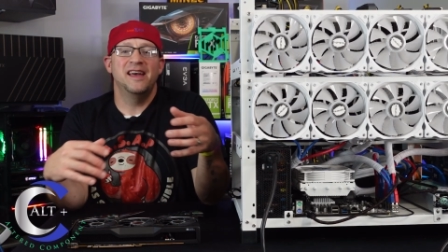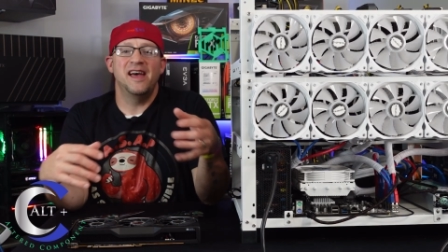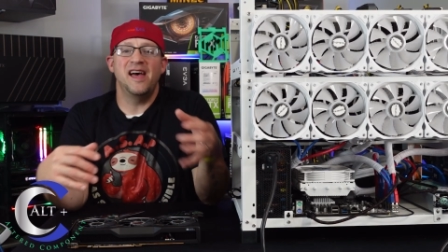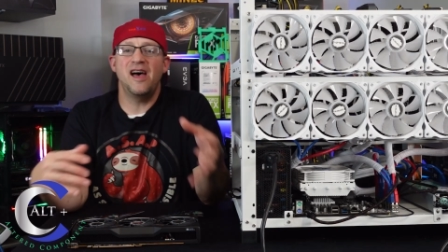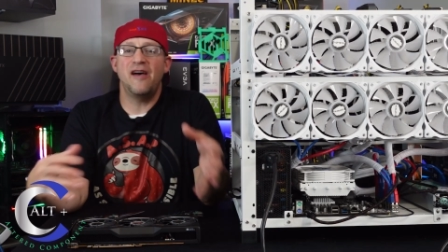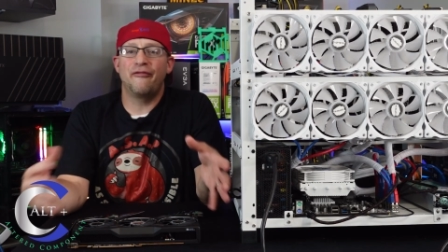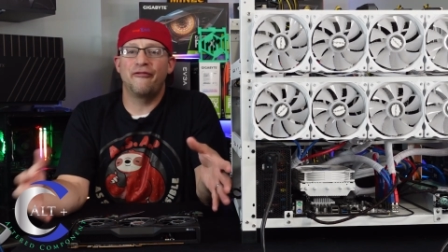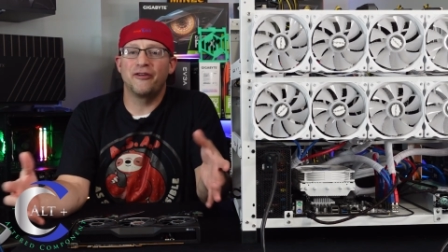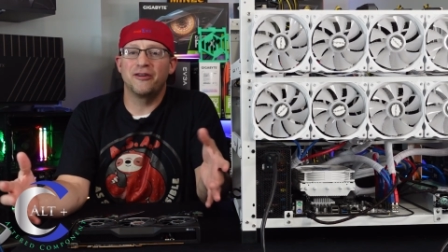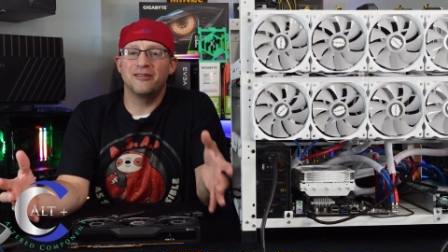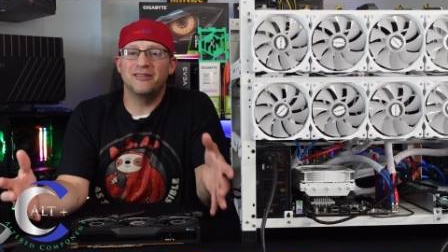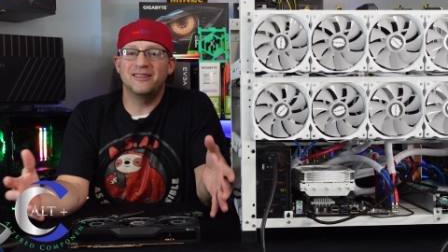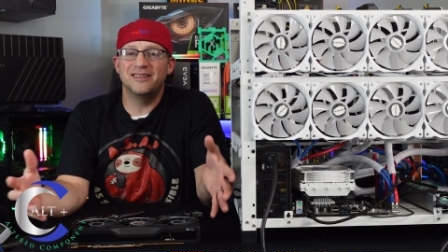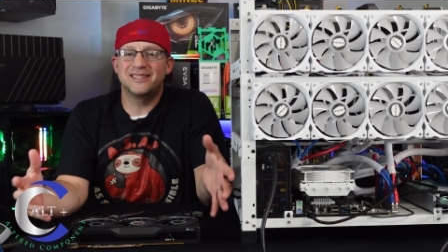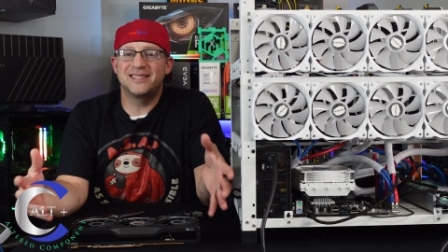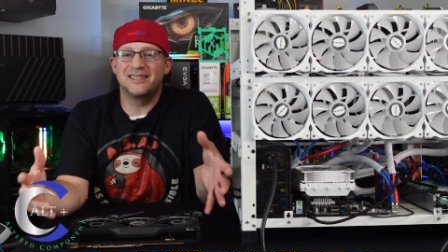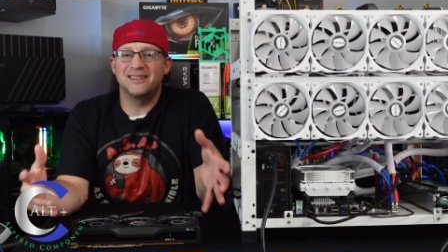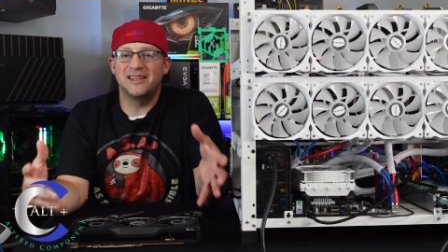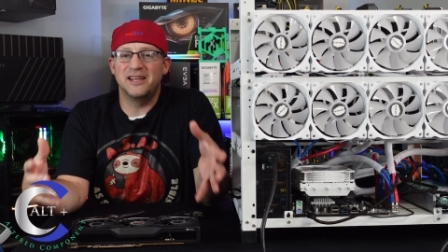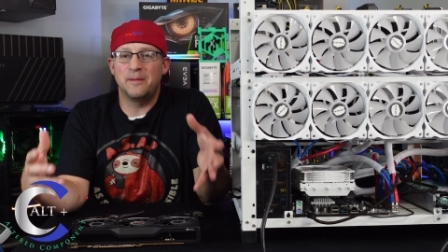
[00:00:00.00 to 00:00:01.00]

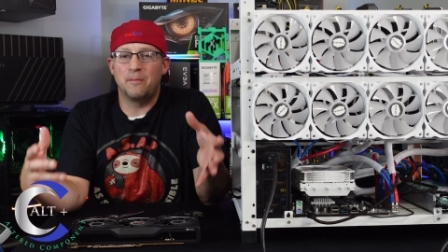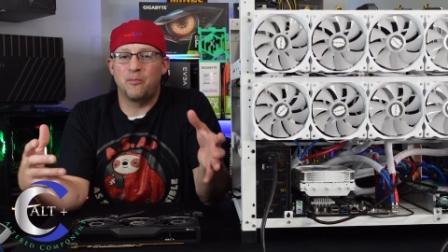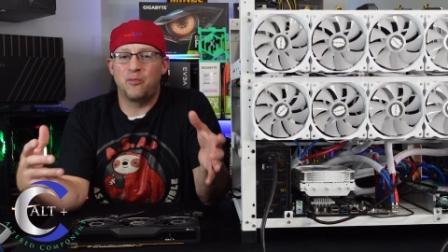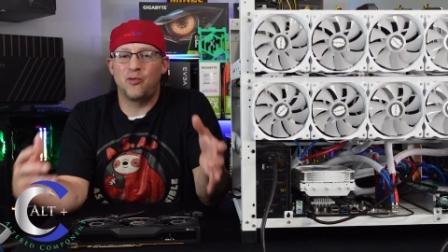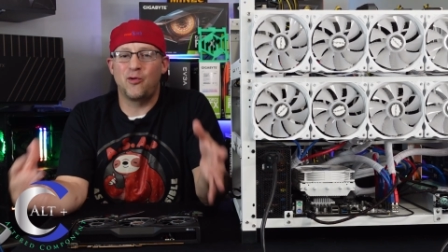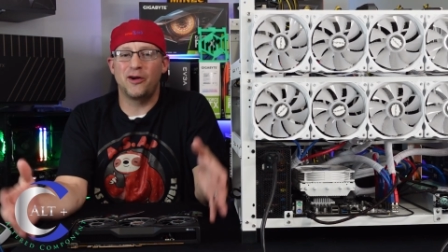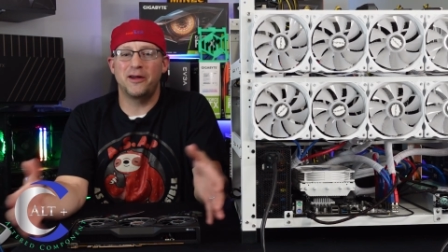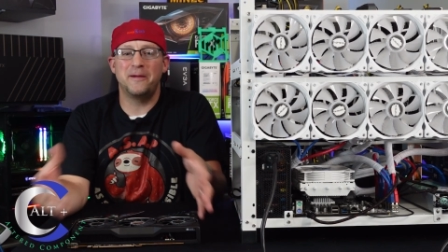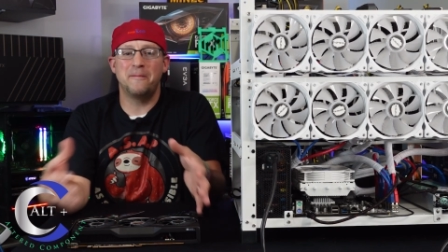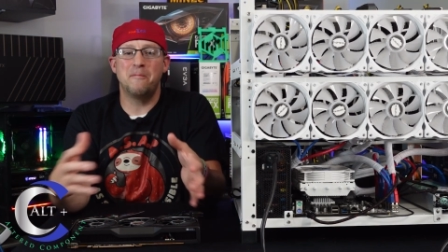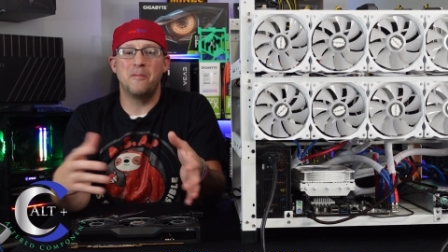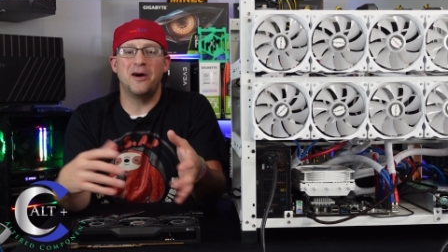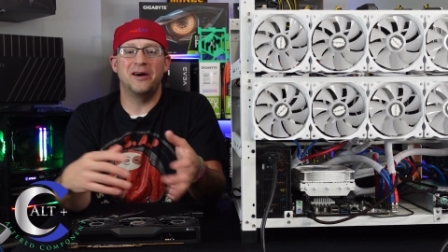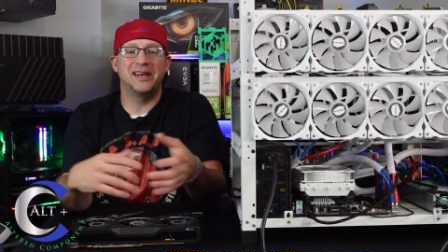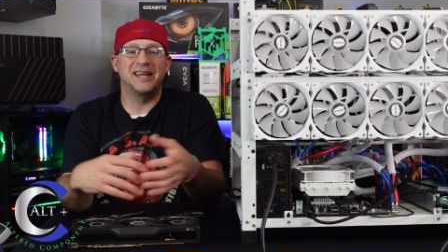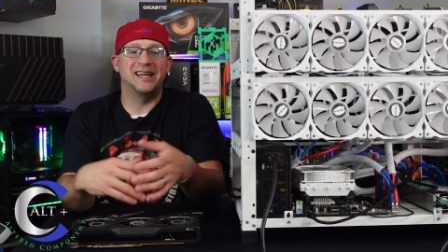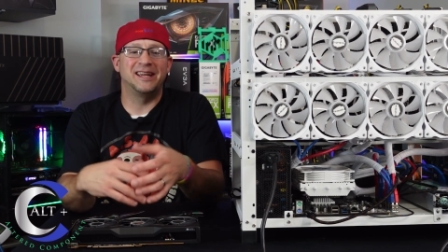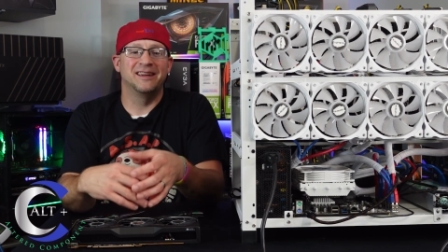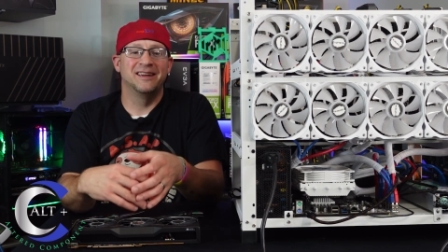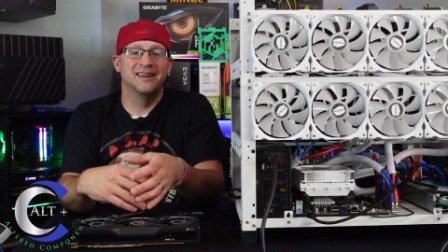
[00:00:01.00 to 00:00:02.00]
effortlessly print
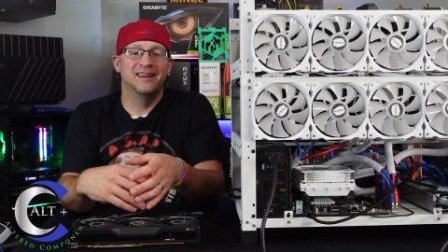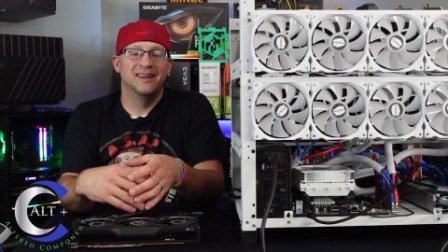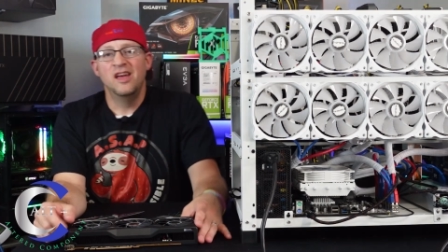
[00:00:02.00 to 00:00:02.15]
money